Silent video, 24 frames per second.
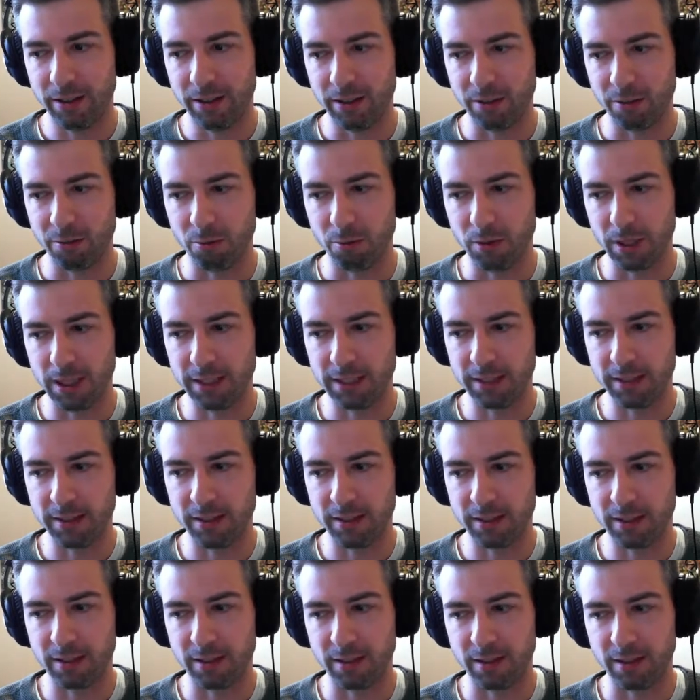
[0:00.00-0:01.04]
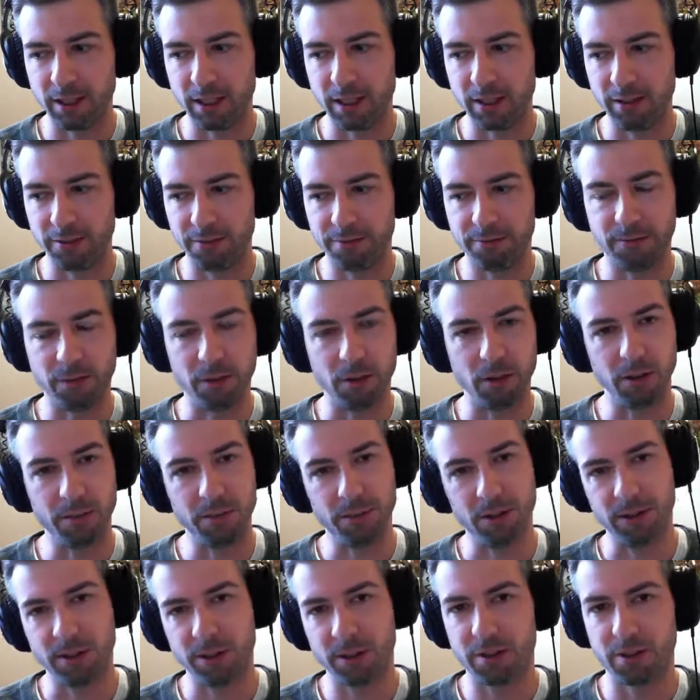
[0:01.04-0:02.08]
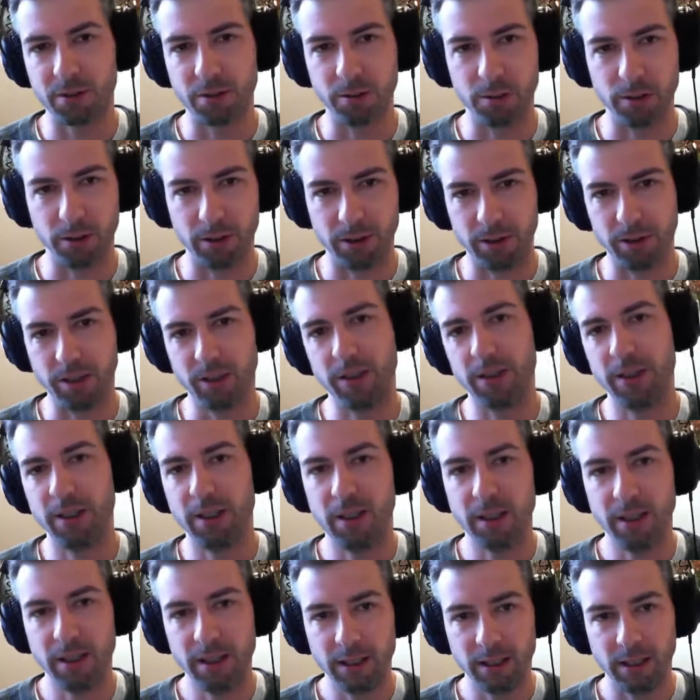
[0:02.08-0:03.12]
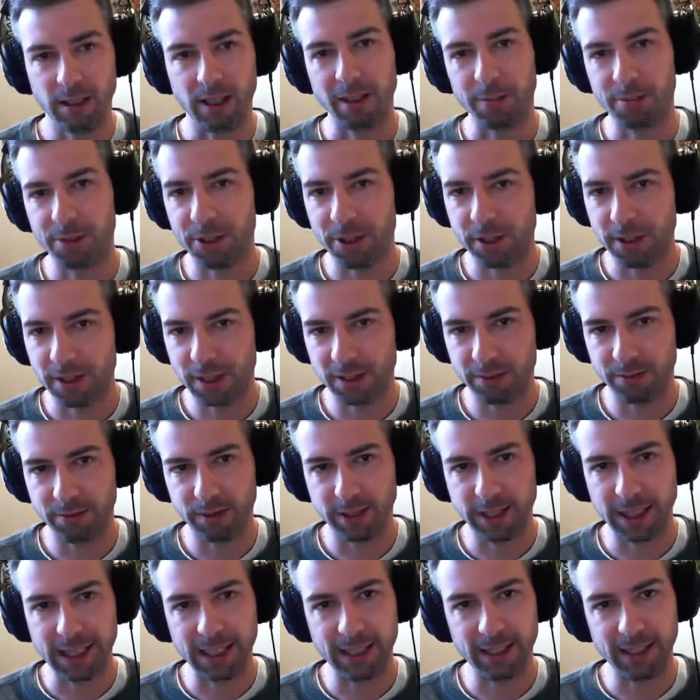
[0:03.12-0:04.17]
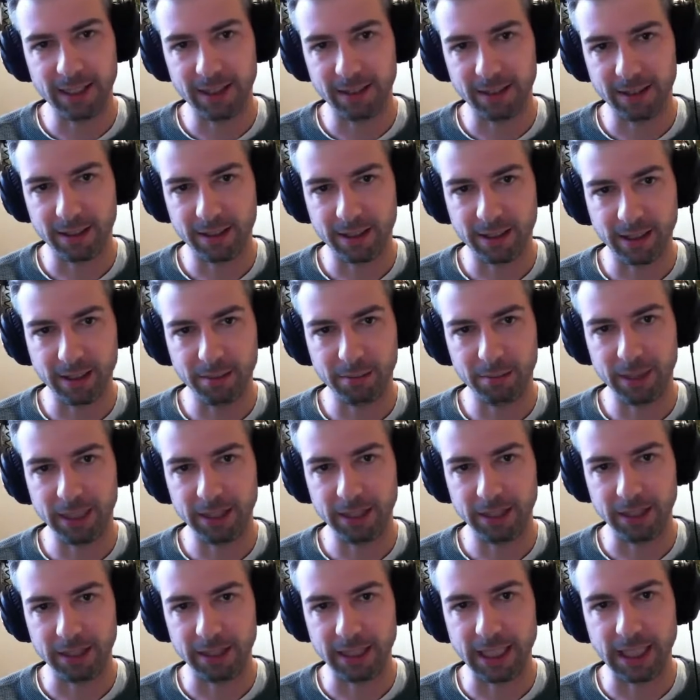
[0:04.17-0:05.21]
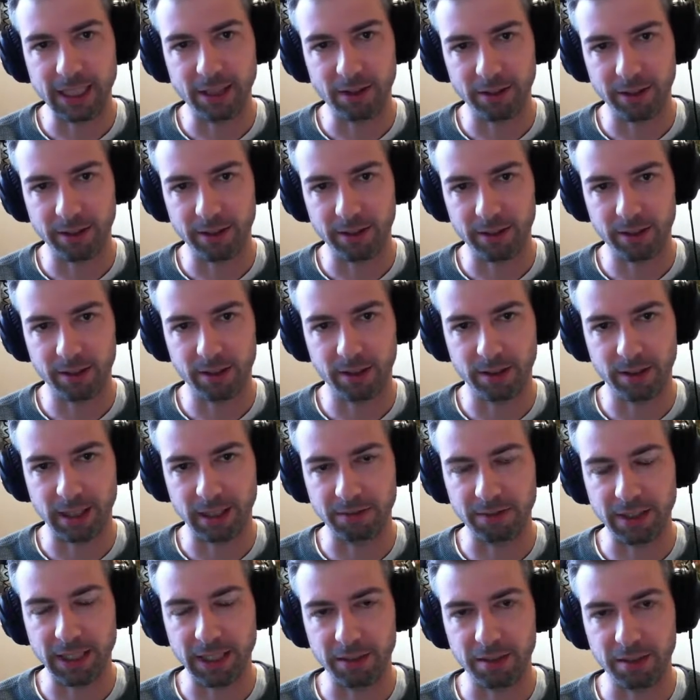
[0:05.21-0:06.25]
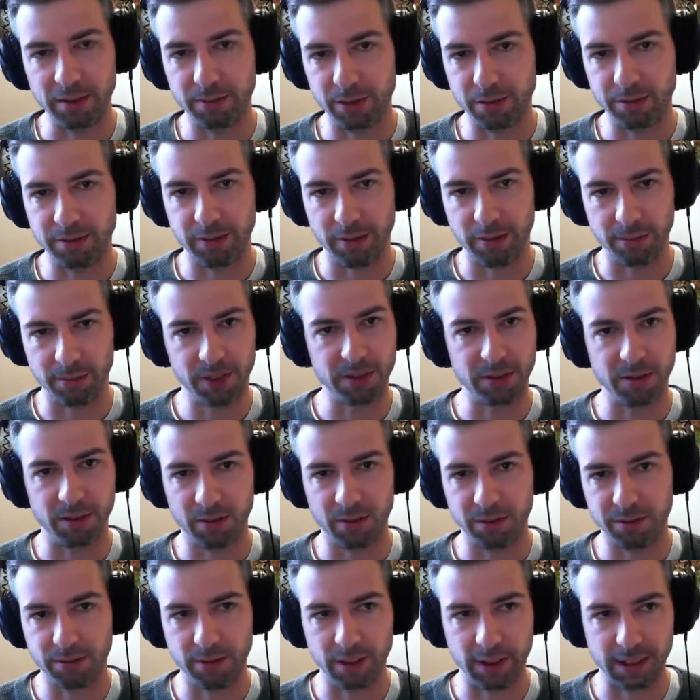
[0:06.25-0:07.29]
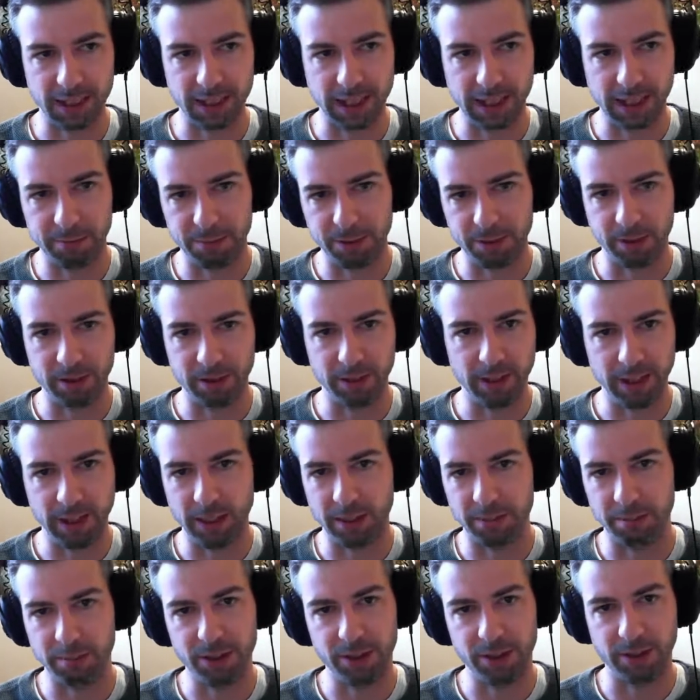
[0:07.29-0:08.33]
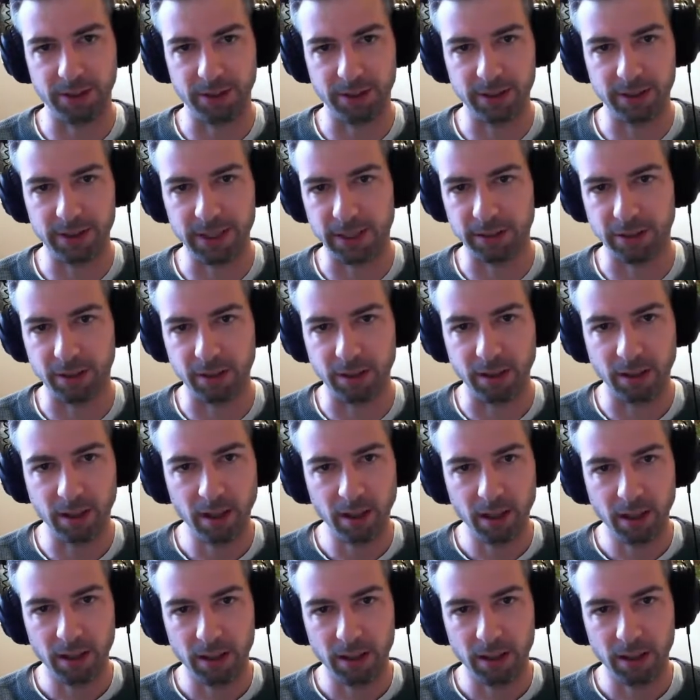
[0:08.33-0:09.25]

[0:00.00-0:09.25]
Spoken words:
there wasn't a lot of formal school options for that at the time. I think now there's like Vancouver Film School, for example, and I'm sure there's other